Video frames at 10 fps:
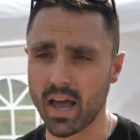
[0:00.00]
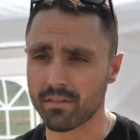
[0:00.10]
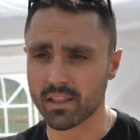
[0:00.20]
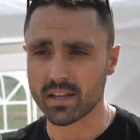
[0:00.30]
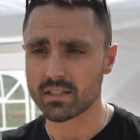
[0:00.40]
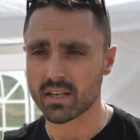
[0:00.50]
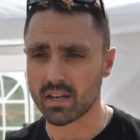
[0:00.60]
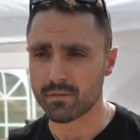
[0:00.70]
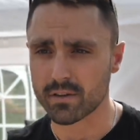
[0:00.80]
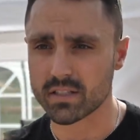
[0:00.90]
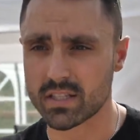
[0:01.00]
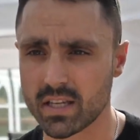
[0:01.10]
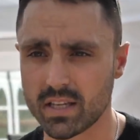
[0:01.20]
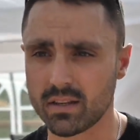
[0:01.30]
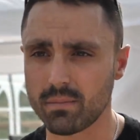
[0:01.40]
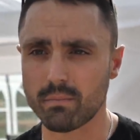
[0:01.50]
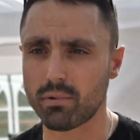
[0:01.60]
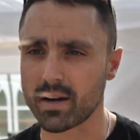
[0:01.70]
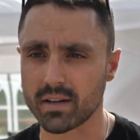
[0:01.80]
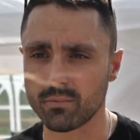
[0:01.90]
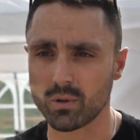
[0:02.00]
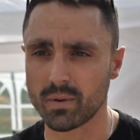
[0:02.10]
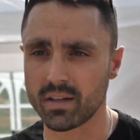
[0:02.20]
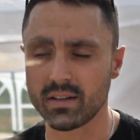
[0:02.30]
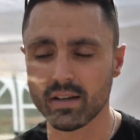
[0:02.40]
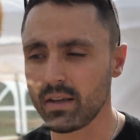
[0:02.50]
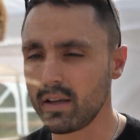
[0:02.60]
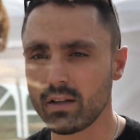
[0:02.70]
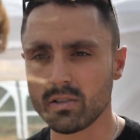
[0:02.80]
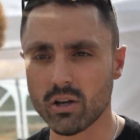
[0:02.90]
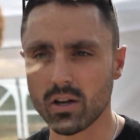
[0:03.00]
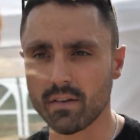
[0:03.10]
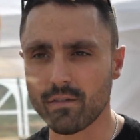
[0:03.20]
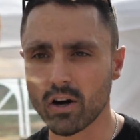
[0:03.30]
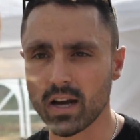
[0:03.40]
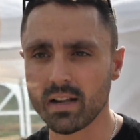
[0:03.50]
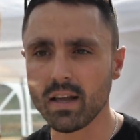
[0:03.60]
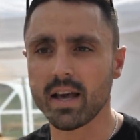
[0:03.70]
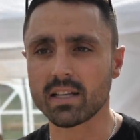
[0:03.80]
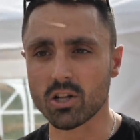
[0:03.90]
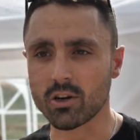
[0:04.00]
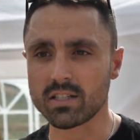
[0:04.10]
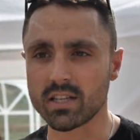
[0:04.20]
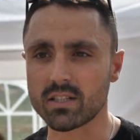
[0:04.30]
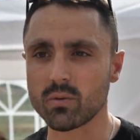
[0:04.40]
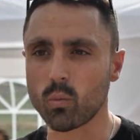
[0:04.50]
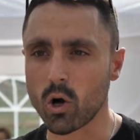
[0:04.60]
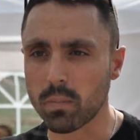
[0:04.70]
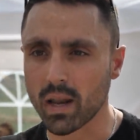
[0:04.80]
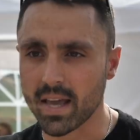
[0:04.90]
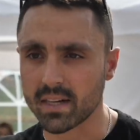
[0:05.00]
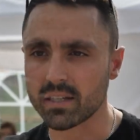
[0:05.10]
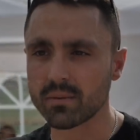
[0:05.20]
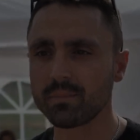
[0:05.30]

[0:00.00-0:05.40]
athletes, infancy, pregnant women, totally fine as long as it's well planned.